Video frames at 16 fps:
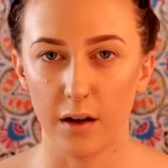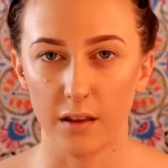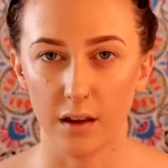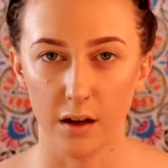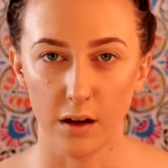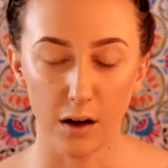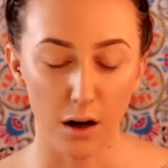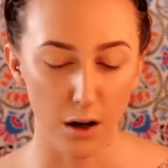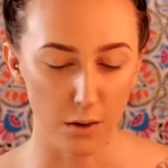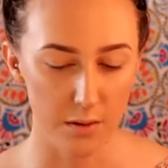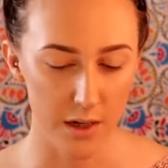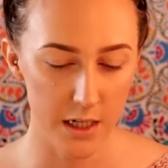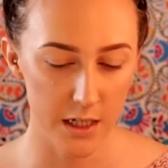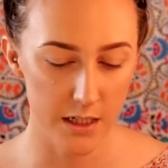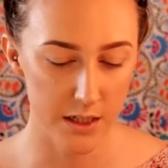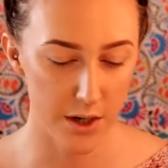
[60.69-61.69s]
They are all
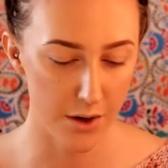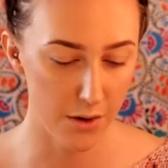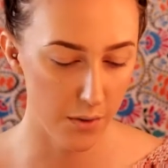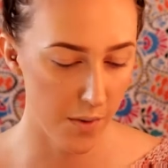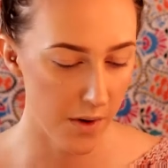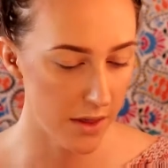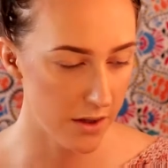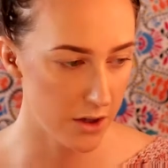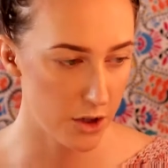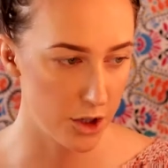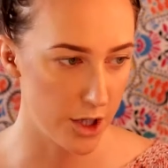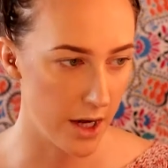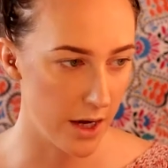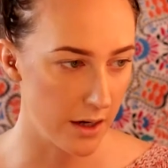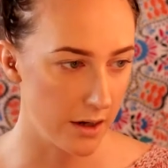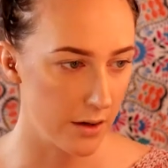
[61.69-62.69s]
ready to go with
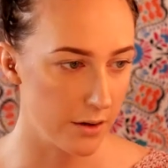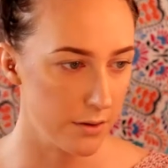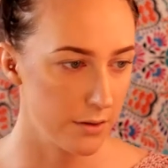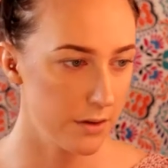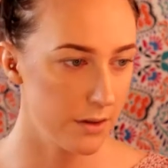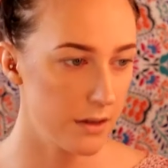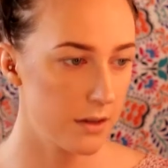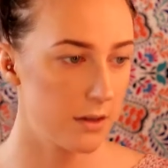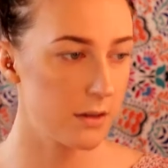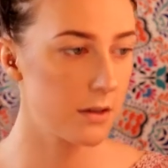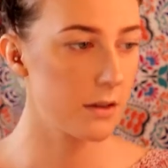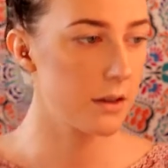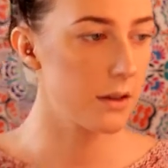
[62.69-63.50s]
shadows.